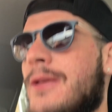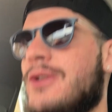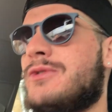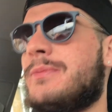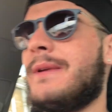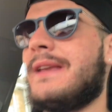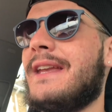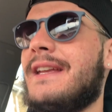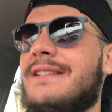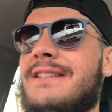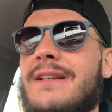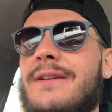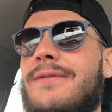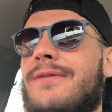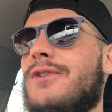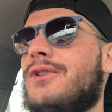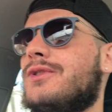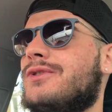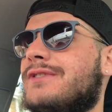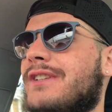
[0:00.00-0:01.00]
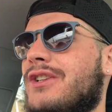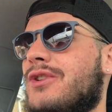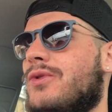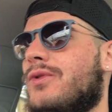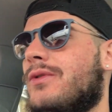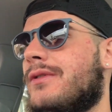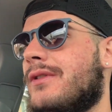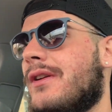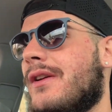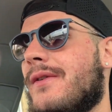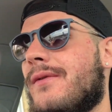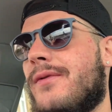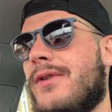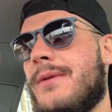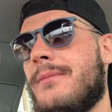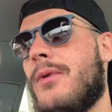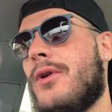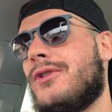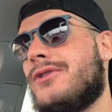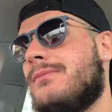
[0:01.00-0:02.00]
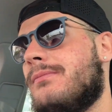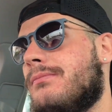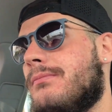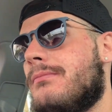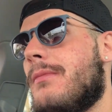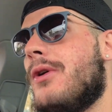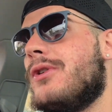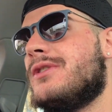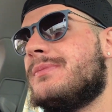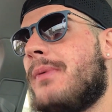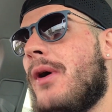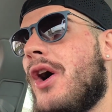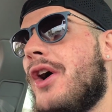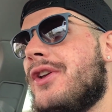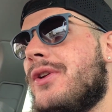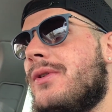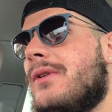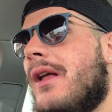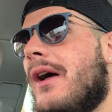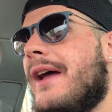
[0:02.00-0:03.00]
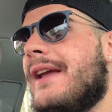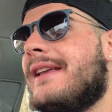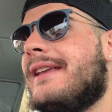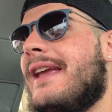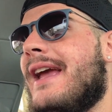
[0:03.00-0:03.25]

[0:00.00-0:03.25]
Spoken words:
It should be eating foods that you, for the most part, you like.